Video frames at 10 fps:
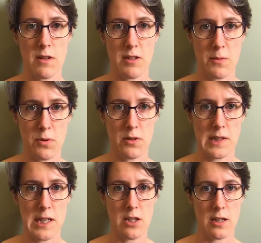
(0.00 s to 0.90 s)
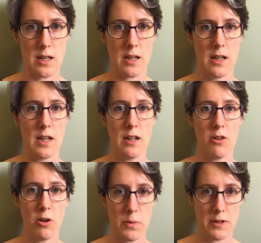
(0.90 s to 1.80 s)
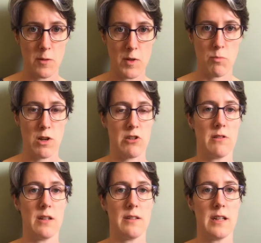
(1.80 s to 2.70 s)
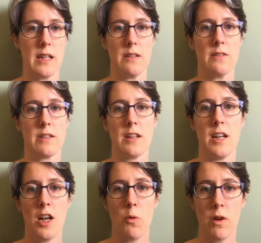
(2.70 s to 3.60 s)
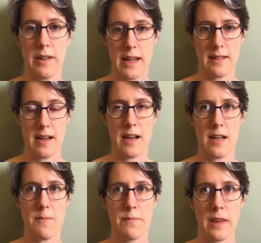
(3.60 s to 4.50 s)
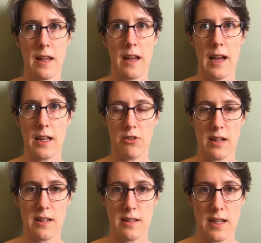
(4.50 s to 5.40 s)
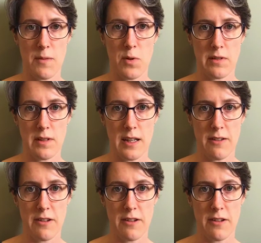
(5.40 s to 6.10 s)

Support each other, not put too much pressure on ourselves, one day at a time, and try and stay positive.